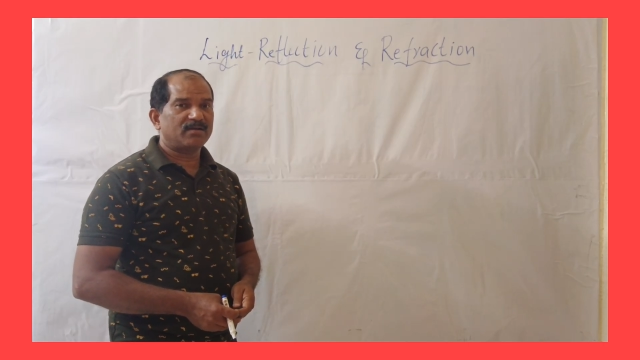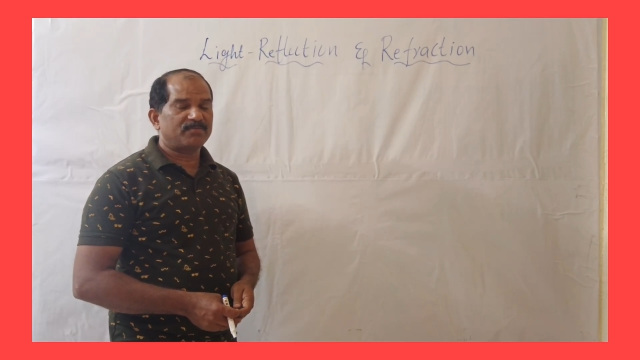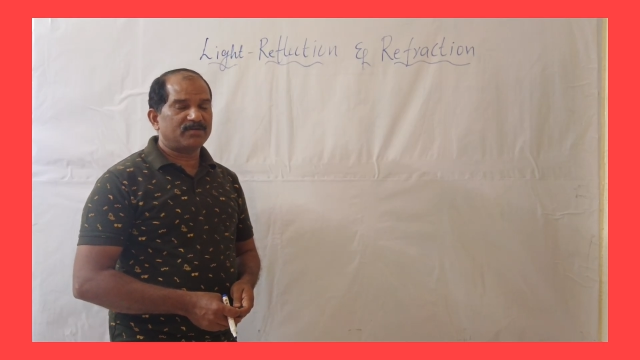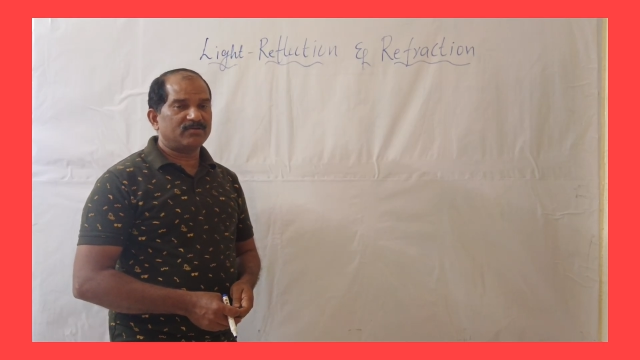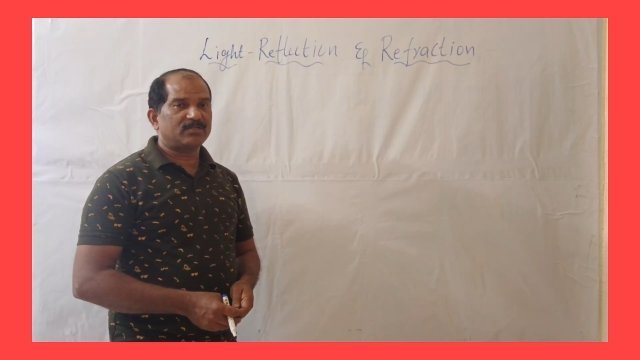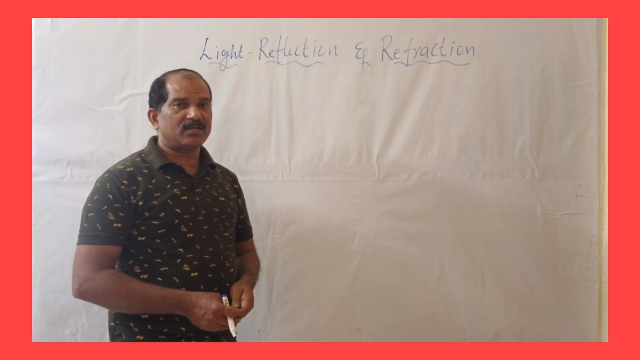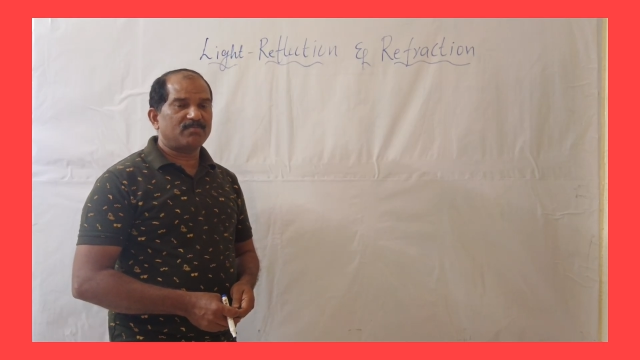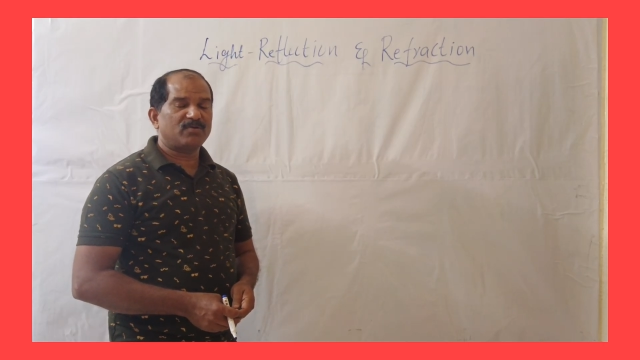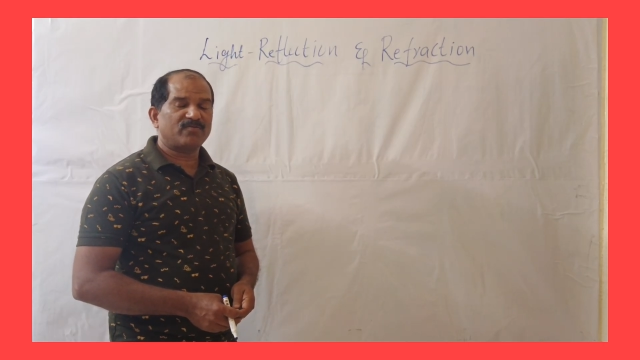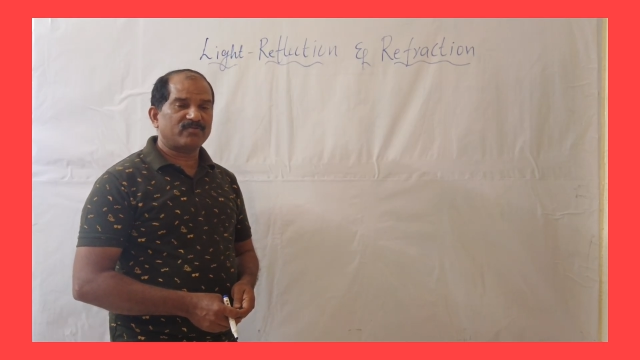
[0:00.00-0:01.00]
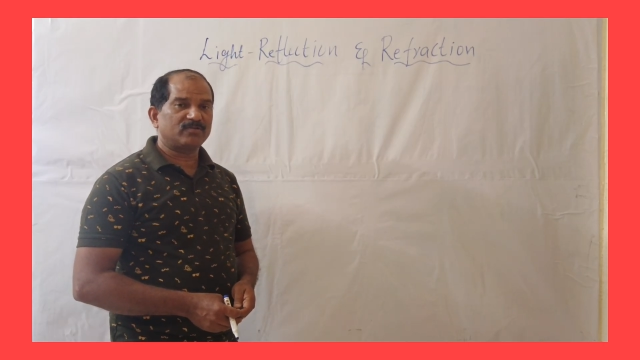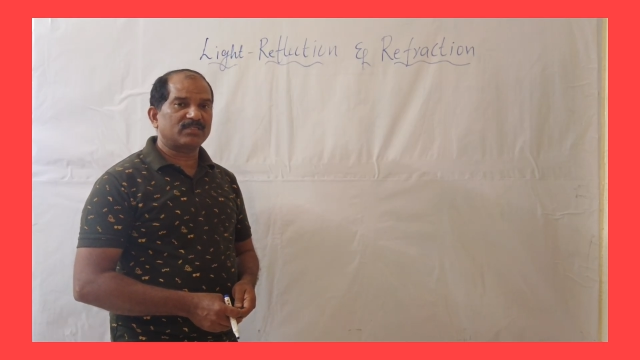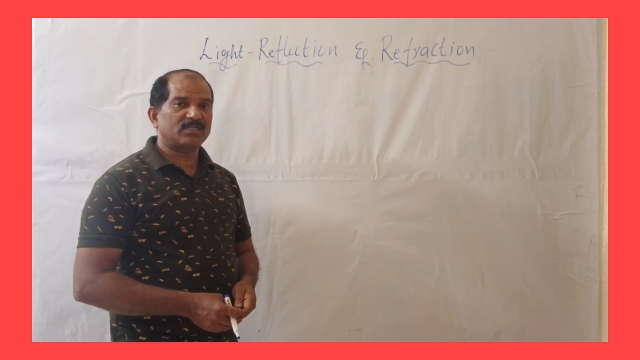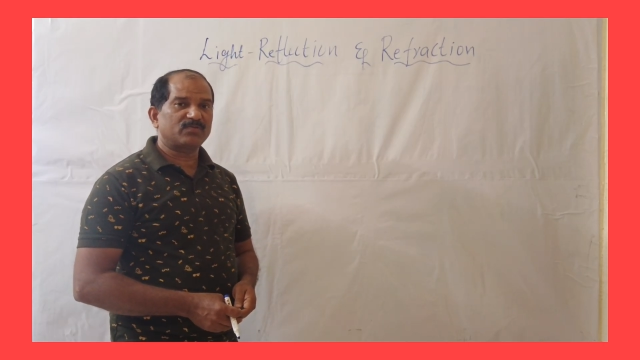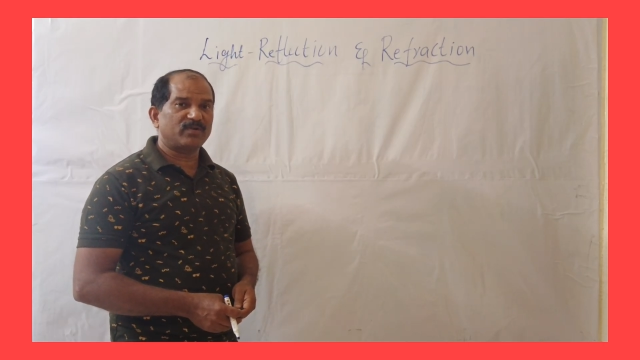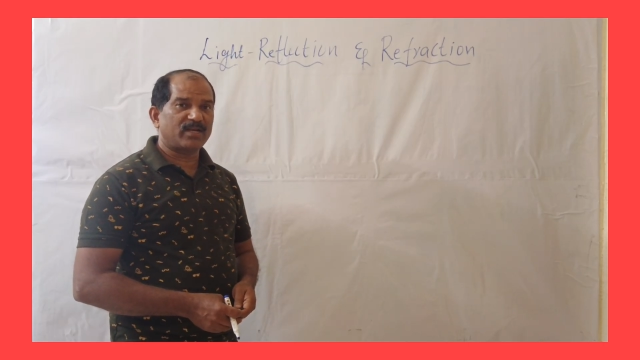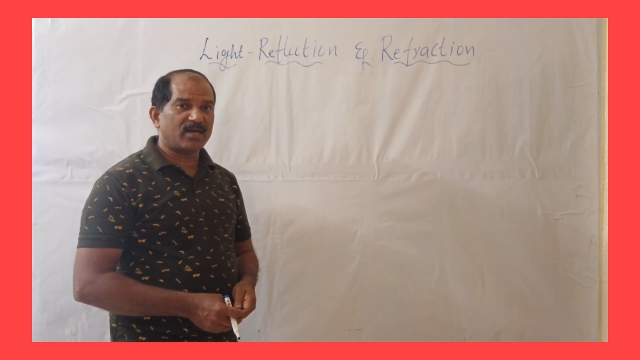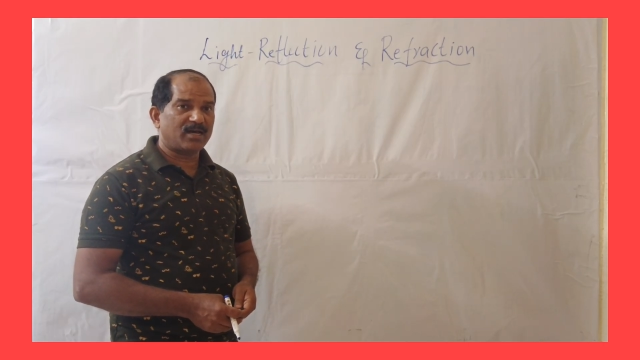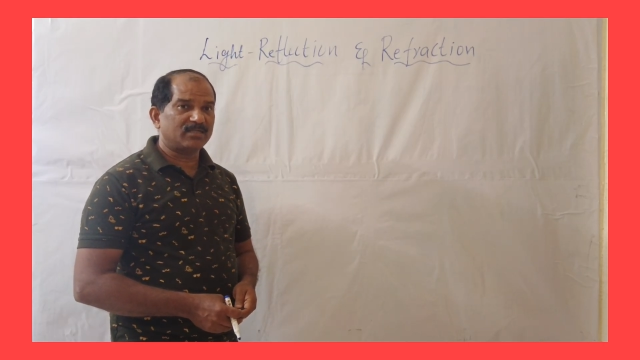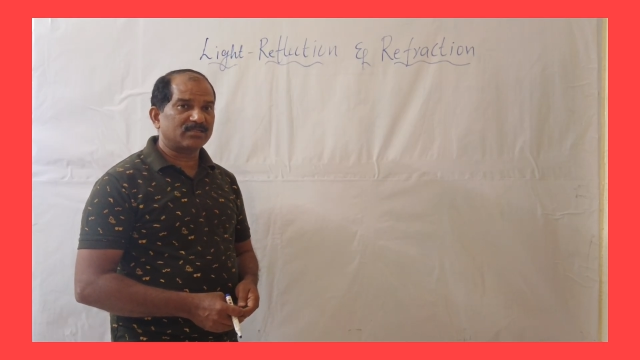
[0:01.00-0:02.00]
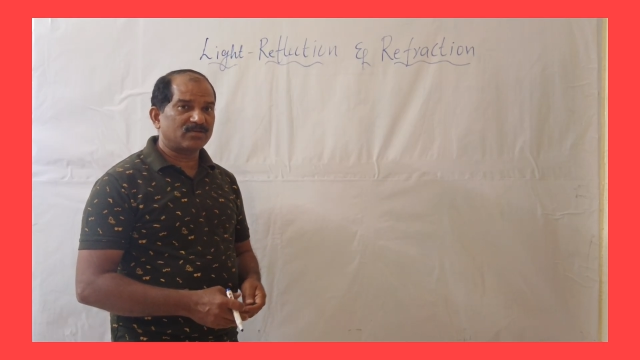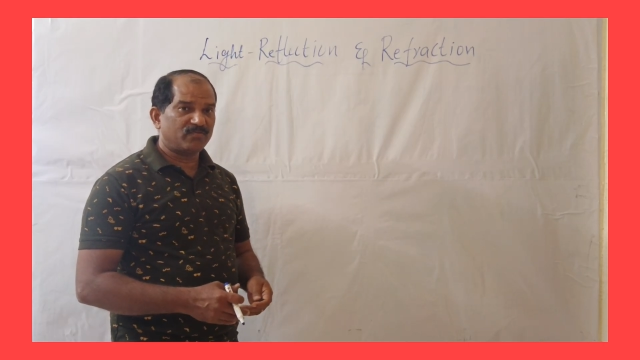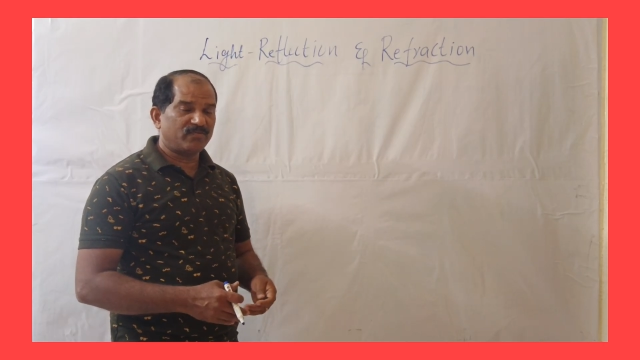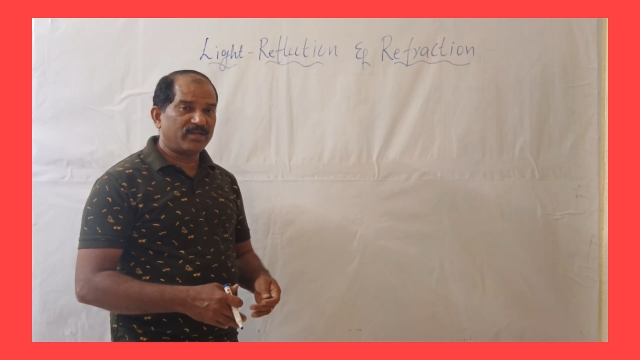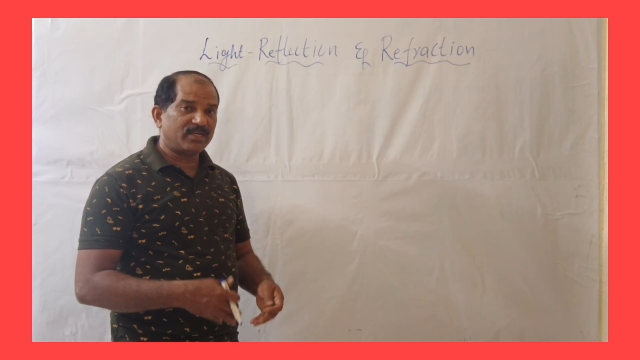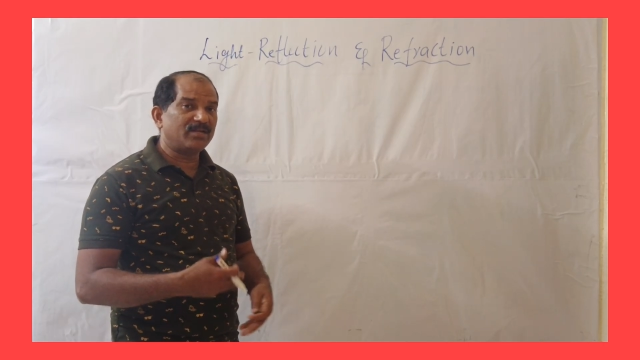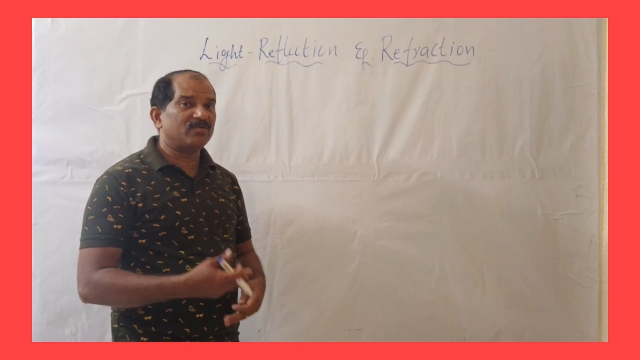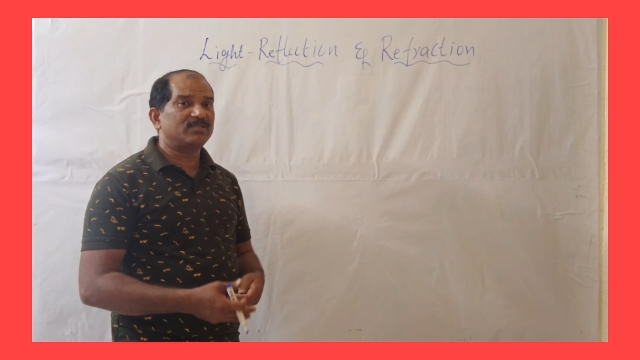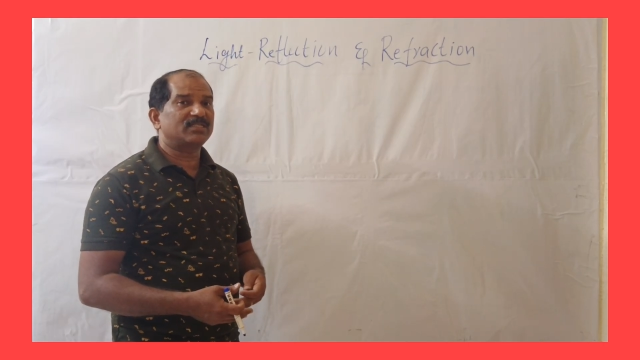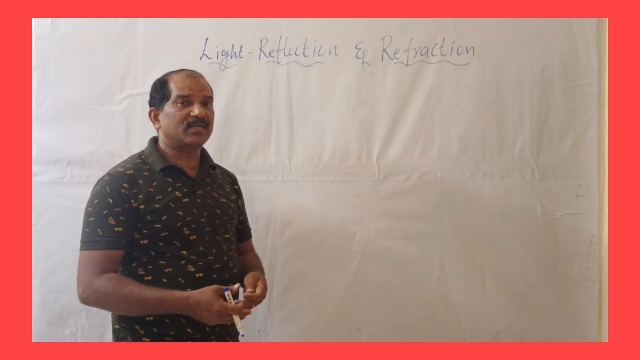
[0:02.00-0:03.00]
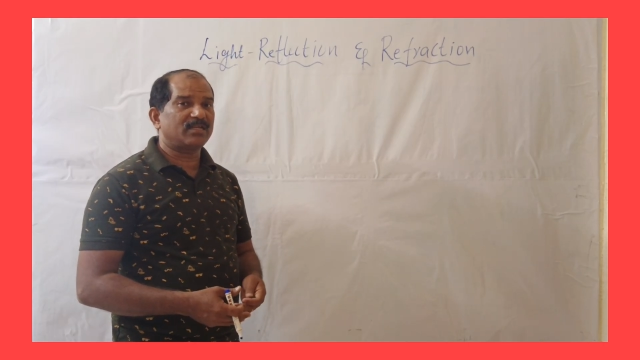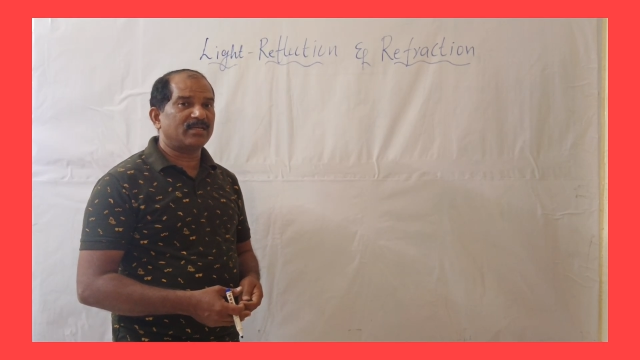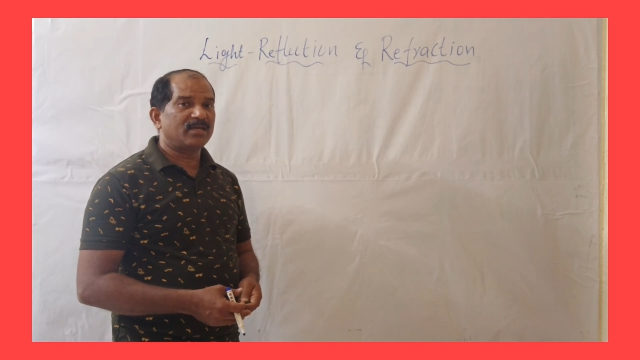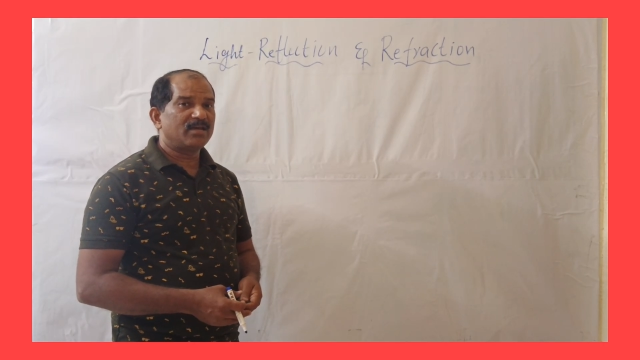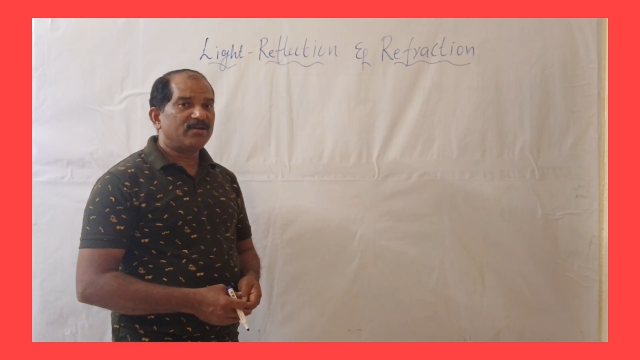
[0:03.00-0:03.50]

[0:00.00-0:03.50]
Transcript: because number of questions will ask very logically